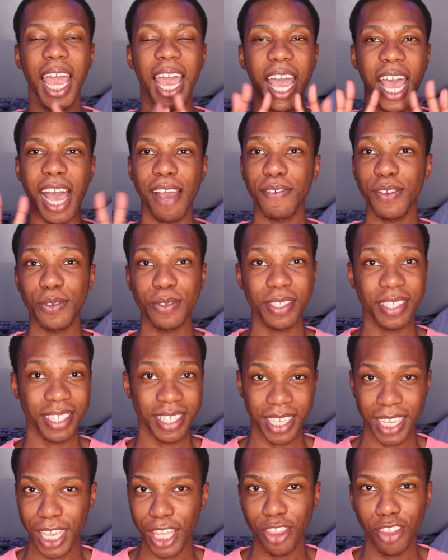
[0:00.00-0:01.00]
Have you
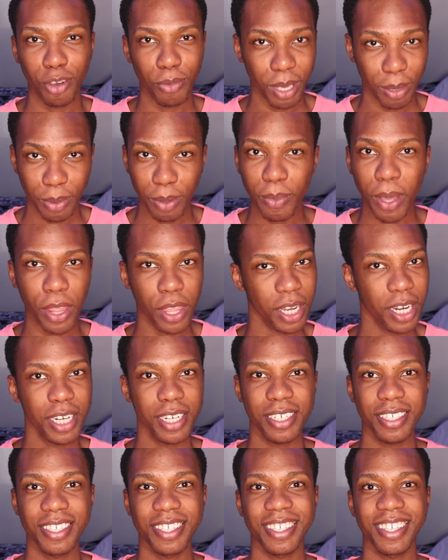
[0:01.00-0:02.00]
seen their baby
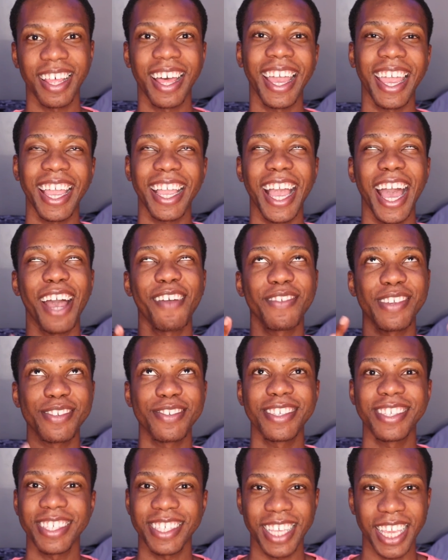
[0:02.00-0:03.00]
mothers? Like, have you
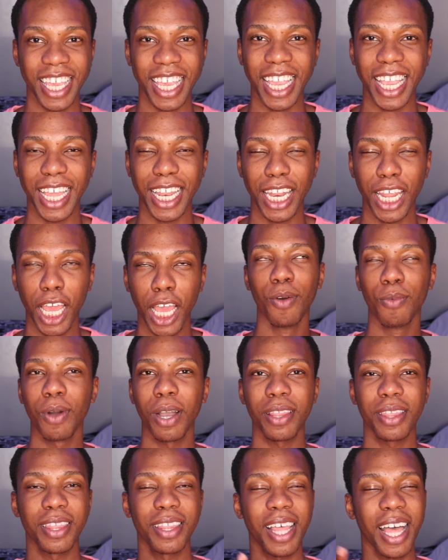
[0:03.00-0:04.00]
seen
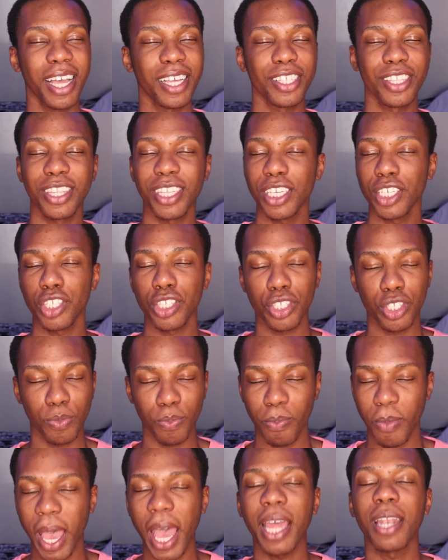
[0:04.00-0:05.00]
what these
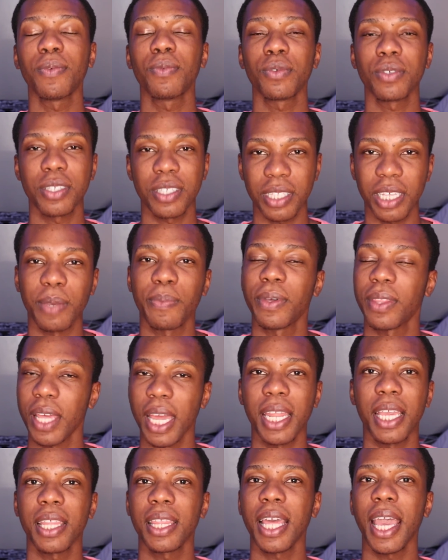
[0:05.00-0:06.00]
men will sleep with
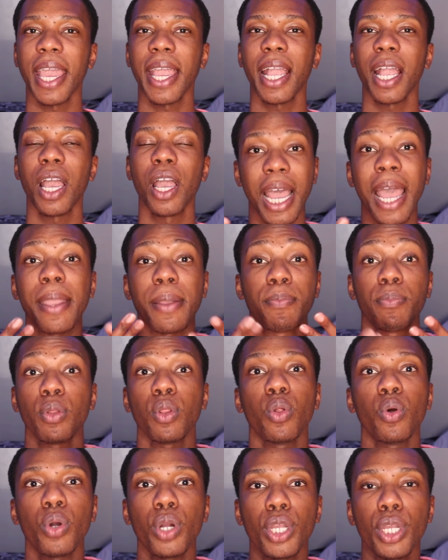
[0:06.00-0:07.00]
anything? I
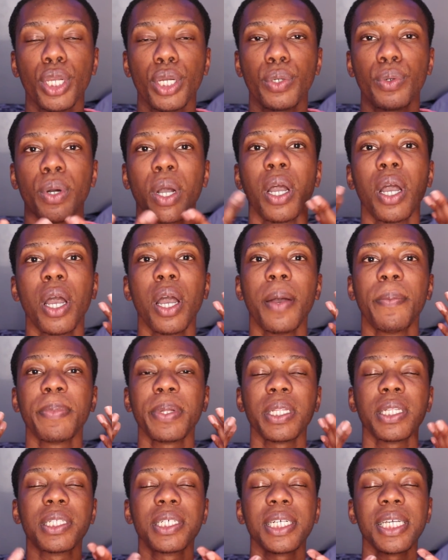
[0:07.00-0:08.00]
implore you,
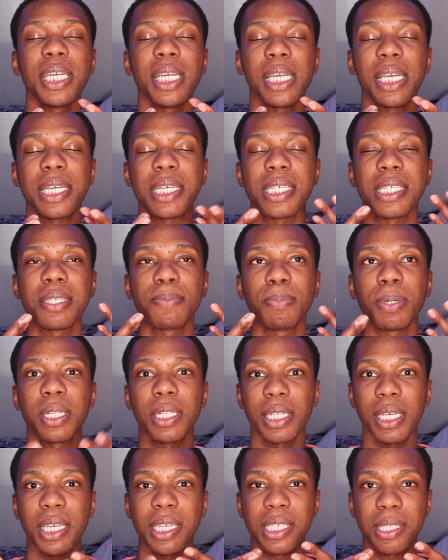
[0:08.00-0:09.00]
please,
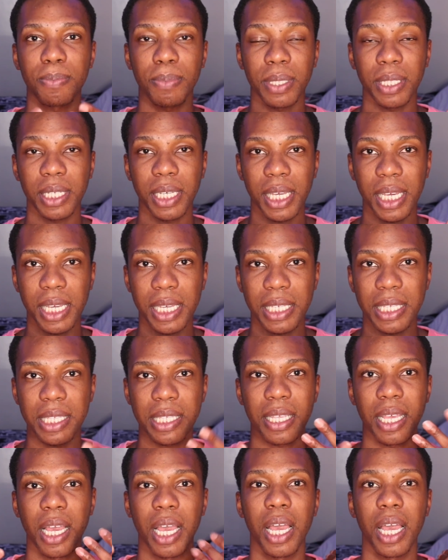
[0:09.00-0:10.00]
please, please,